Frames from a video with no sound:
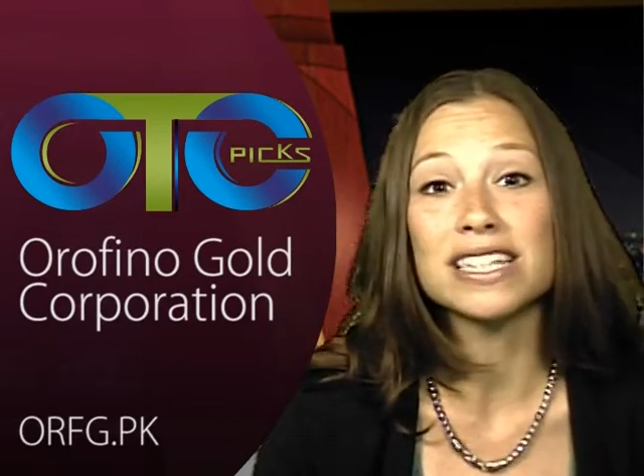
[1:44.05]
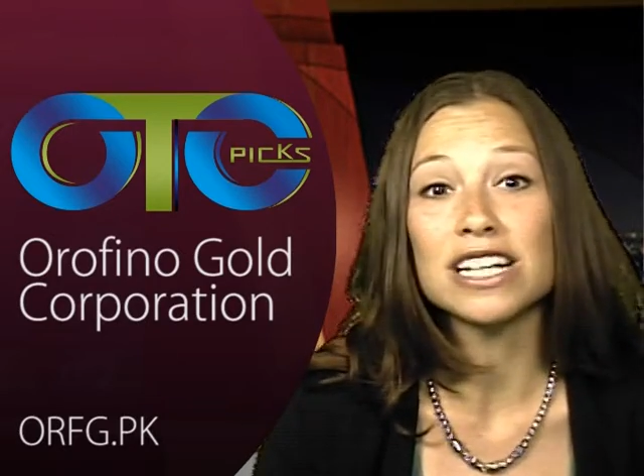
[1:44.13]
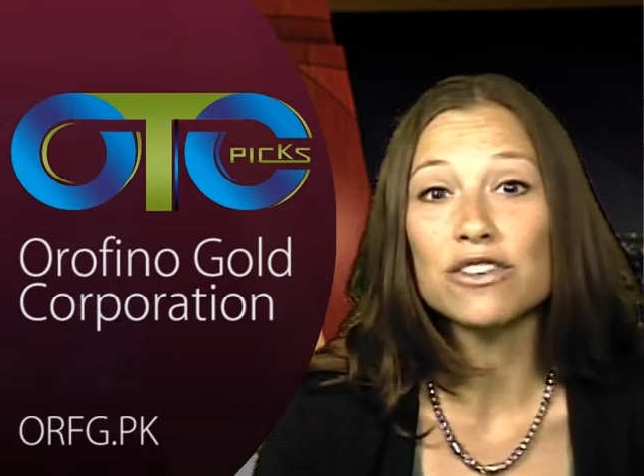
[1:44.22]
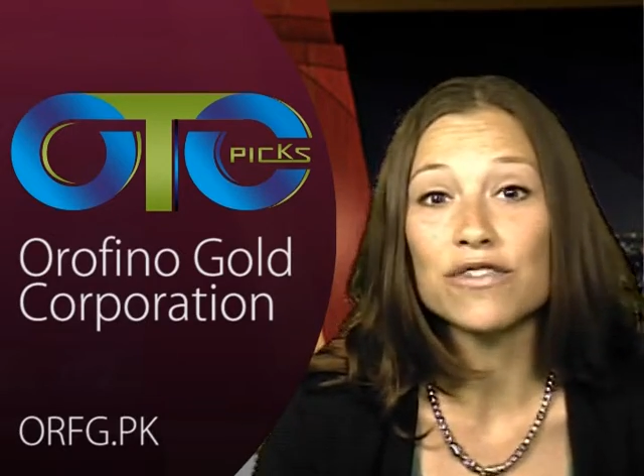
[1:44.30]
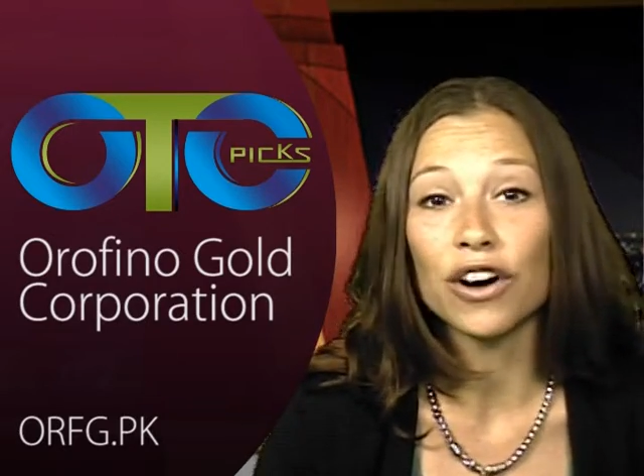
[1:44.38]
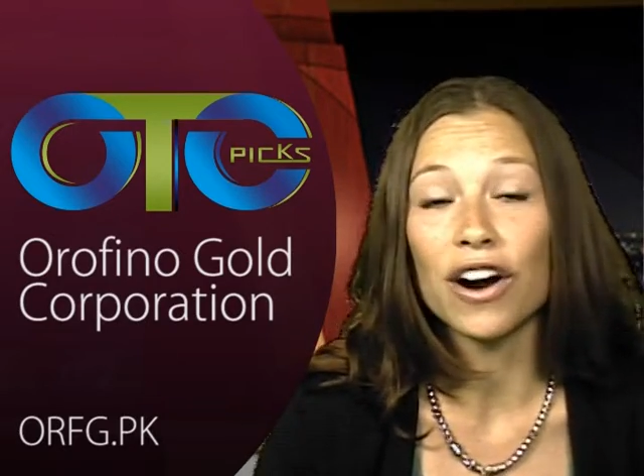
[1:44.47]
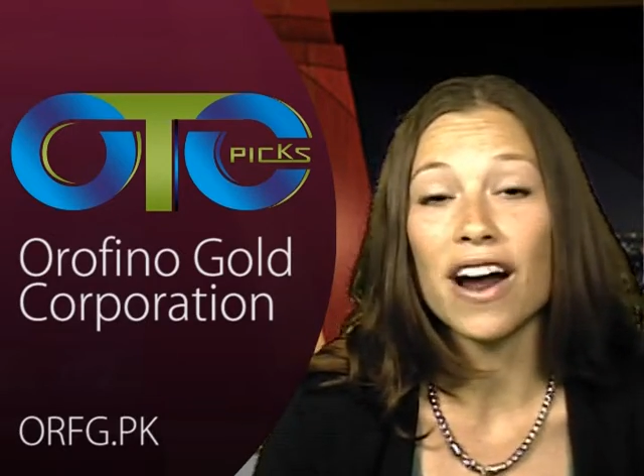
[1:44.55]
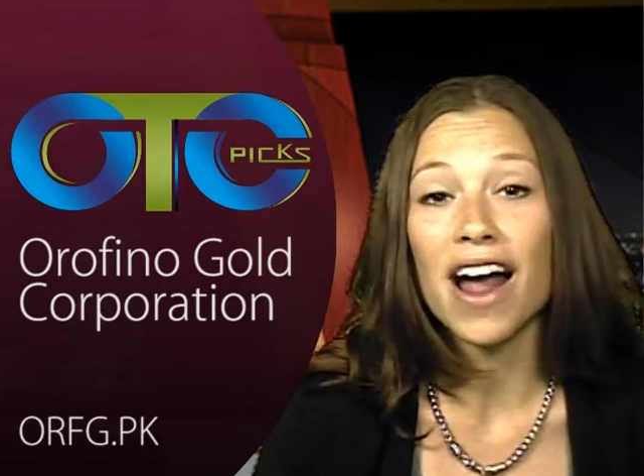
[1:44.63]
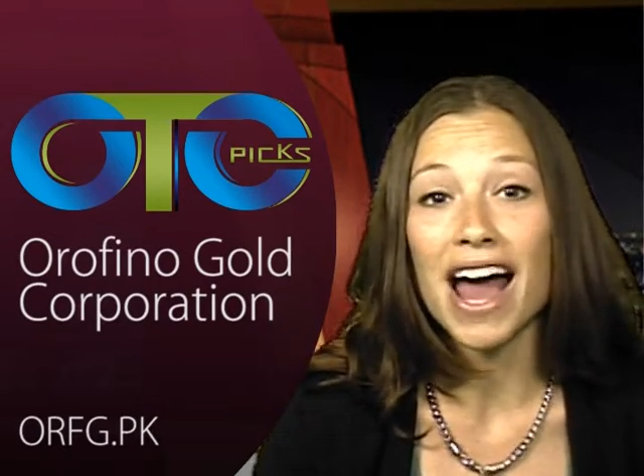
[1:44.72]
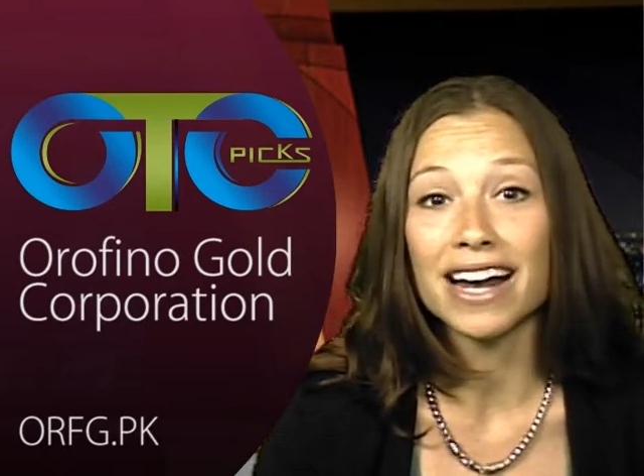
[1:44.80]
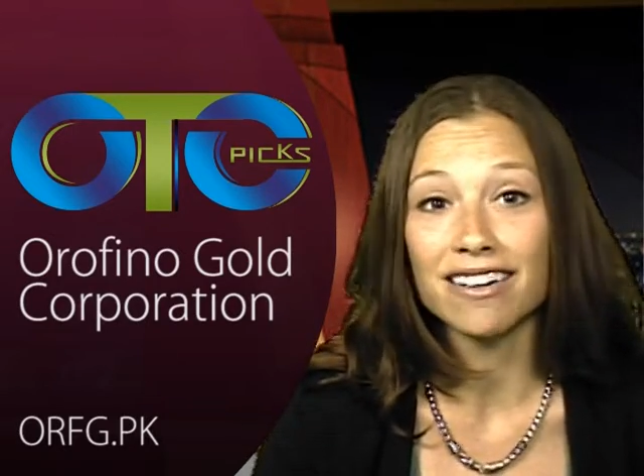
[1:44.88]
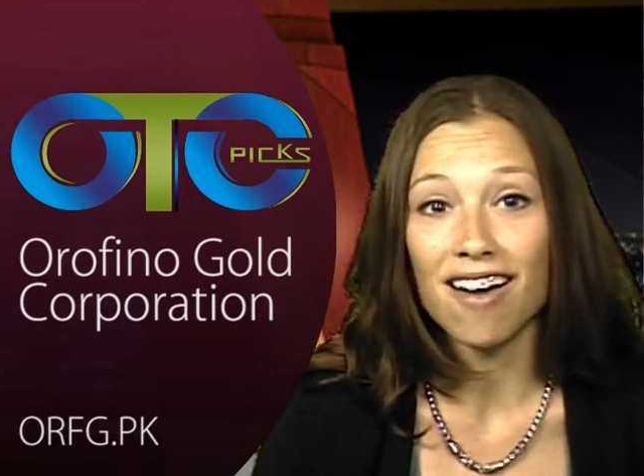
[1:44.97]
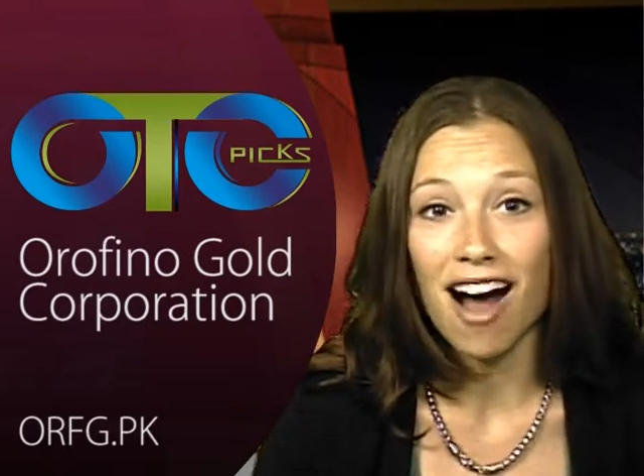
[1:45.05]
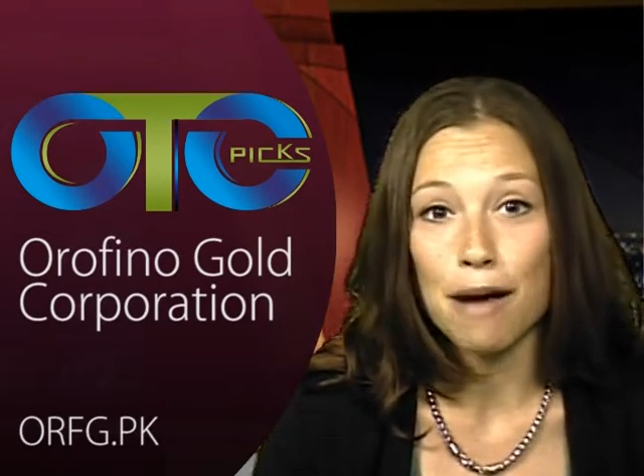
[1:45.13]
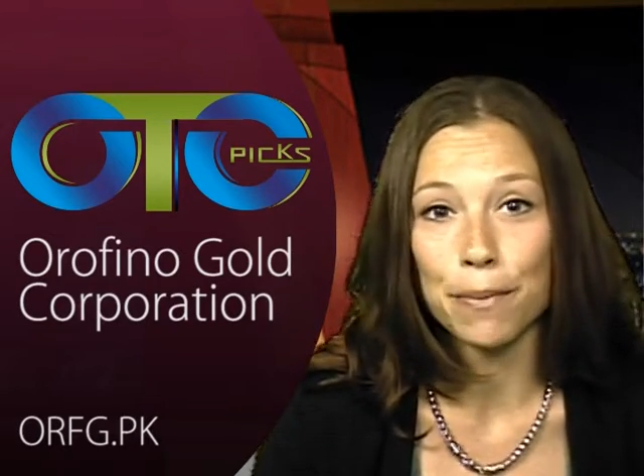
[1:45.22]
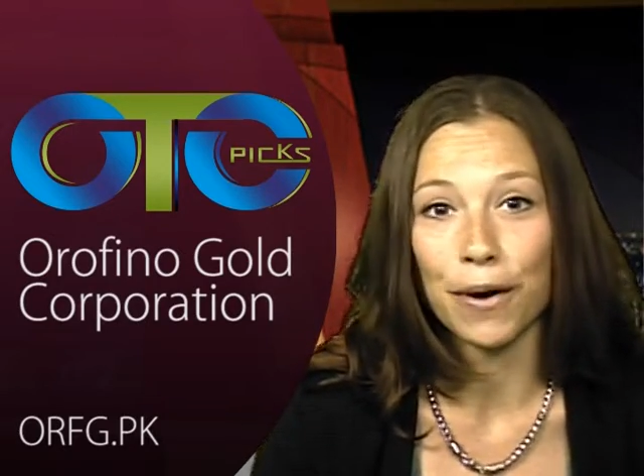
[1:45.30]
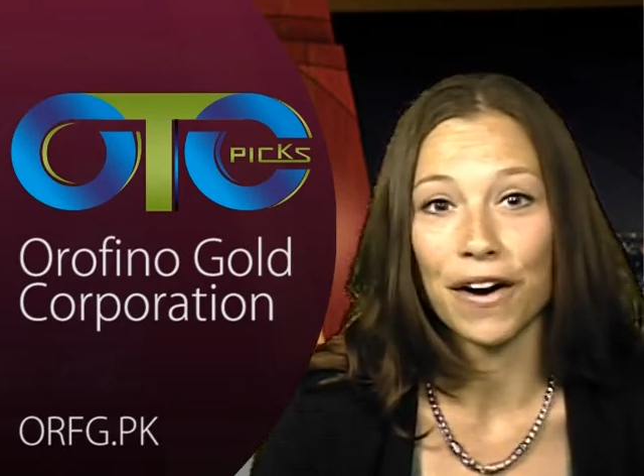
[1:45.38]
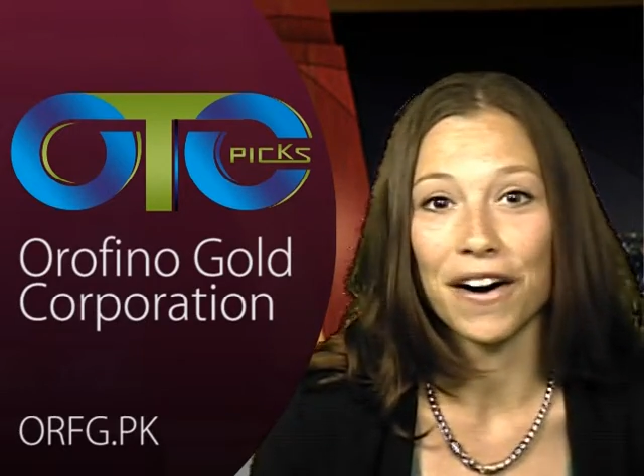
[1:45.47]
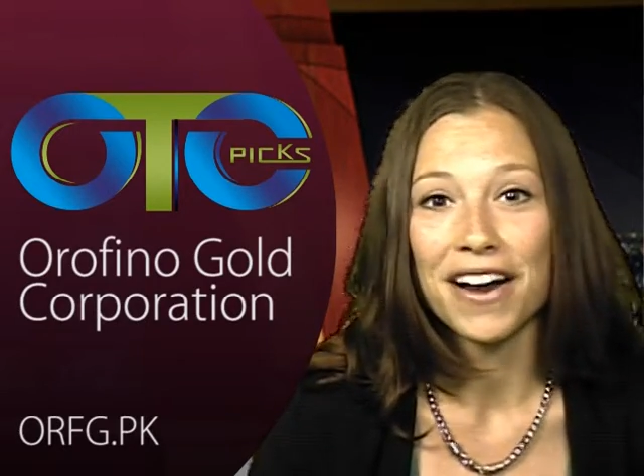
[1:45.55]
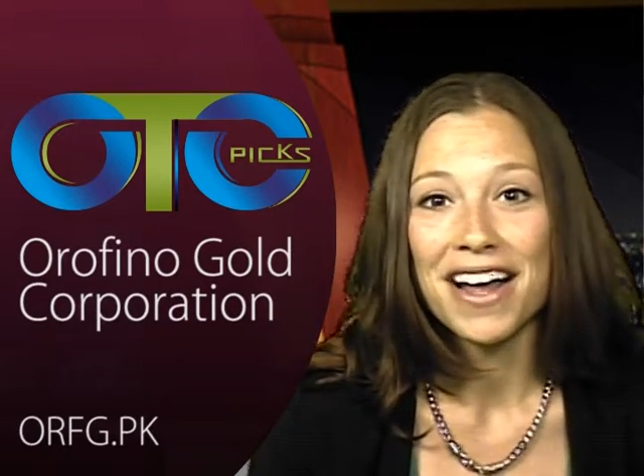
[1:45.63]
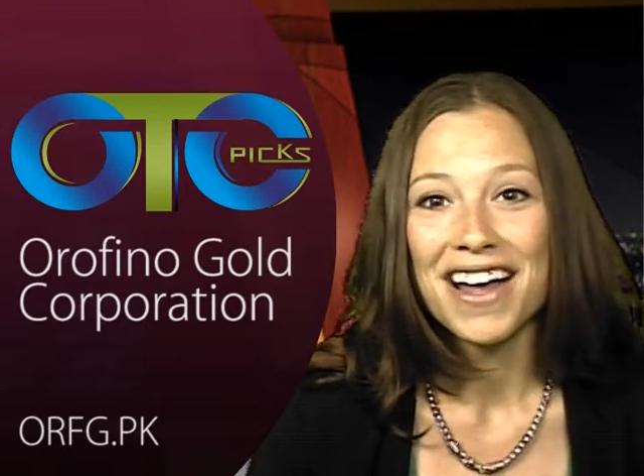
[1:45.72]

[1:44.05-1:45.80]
silver, and copper.